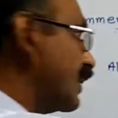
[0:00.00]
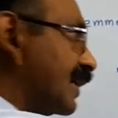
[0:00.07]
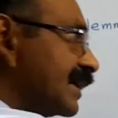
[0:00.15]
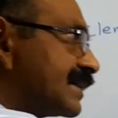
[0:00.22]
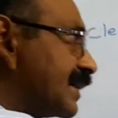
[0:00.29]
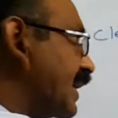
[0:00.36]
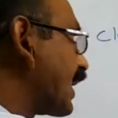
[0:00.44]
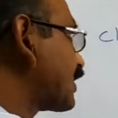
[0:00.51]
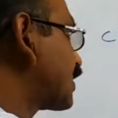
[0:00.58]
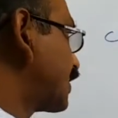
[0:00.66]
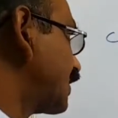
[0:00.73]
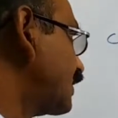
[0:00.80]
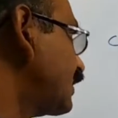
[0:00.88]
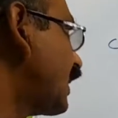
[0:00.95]
this
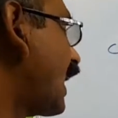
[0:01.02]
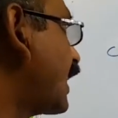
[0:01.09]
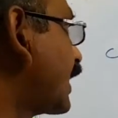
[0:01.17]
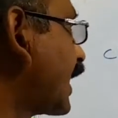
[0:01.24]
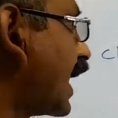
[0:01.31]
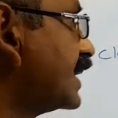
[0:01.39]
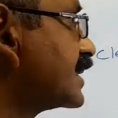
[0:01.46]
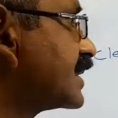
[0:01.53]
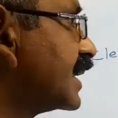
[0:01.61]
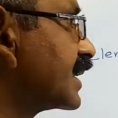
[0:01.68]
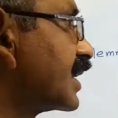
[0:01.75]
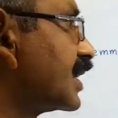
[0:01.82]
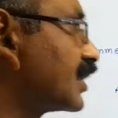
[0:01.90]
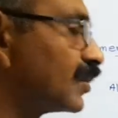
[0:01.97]
reaction, aldehydes
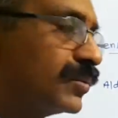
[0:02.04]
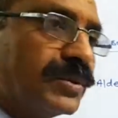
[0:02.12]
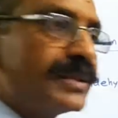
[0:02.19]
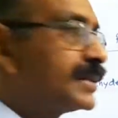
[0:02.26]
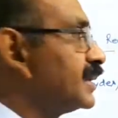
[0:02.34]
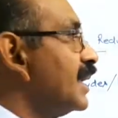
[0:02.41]
and ketones